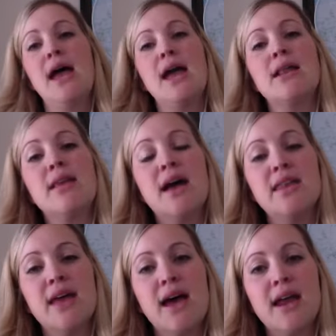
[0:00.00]
And a lot
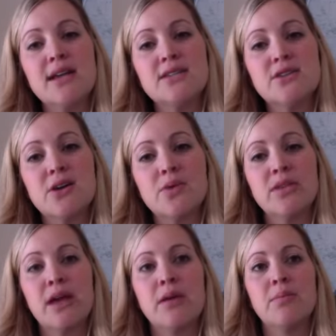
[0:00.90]
of that, I start with
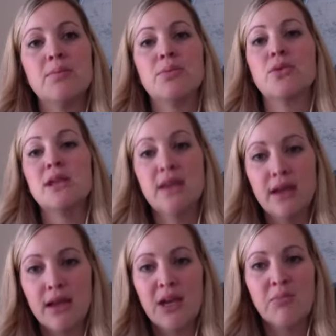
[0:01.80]
like
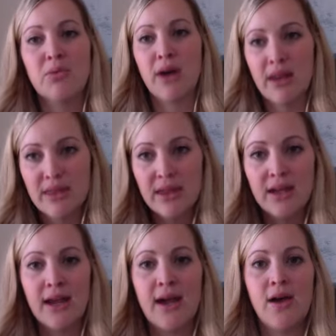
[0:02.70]
breathing and breath
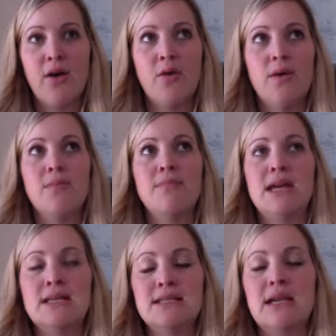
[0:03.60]
and how
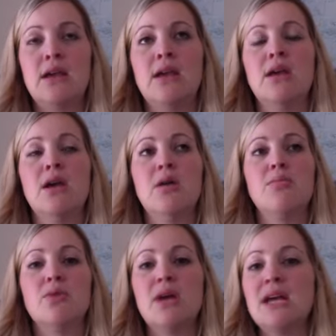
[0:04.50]
amazing,
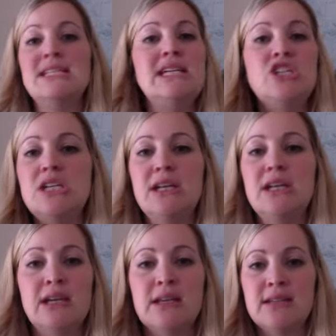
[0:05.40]
and teaching
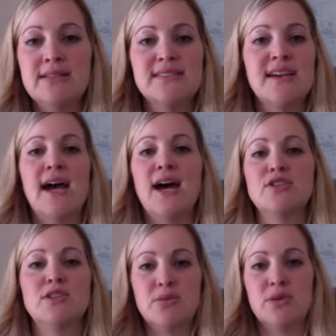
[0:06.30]
kids how
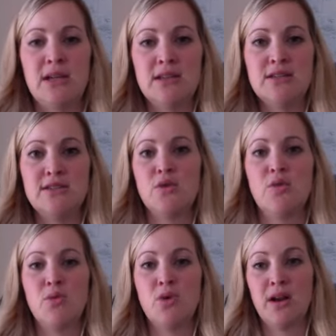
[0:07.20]
to breathe is so
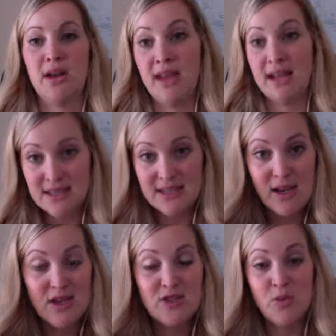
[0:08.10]
important. And that's
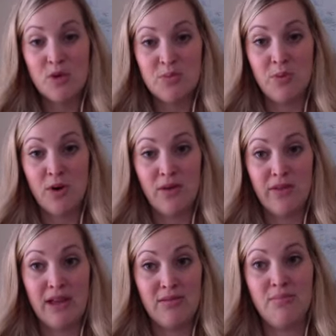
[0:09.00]
so much part of
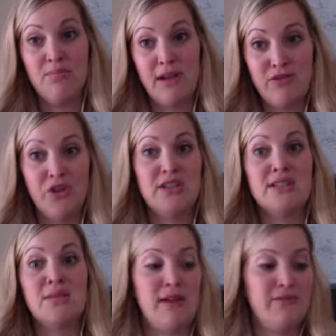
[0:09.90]
like mindfulness
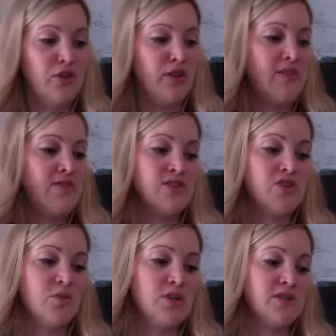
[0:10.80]
and mindful life, and
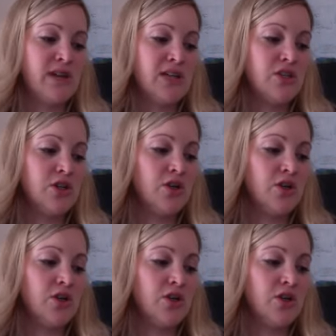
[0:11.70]
so much of that too.